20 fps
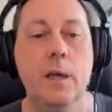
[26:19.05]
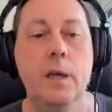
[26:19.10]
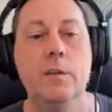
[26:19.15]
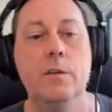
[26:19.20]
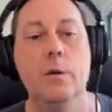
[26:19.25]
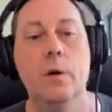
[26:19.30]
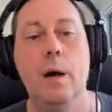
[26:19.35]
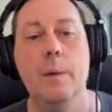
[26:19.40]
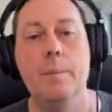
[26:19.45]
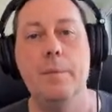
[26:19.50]

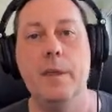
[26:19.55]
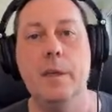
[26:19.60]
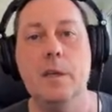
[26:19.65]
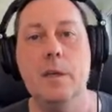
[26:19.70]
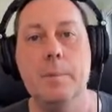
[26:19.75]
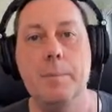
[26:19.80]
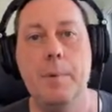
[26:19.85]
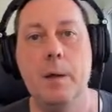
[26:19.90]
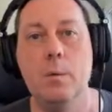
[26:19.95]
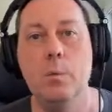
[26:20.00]
So I'm thinking
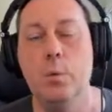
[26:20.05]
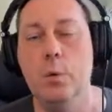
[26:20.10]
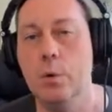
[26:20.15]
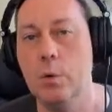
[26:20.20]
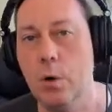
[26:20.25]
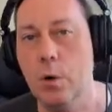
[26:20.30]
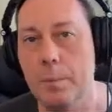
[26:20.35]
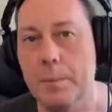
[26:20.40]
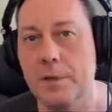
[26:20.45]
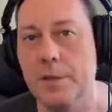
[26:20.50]
about
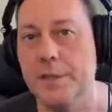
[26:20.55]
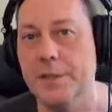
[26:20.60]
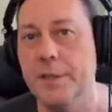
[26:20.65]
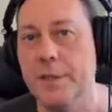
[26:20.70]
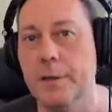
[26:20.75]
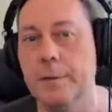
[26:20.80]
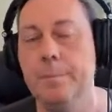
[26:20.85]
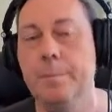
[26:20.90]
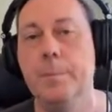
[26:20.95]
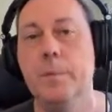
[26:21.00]
WooCommerce
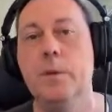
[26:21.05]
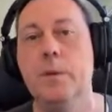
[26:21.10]
here.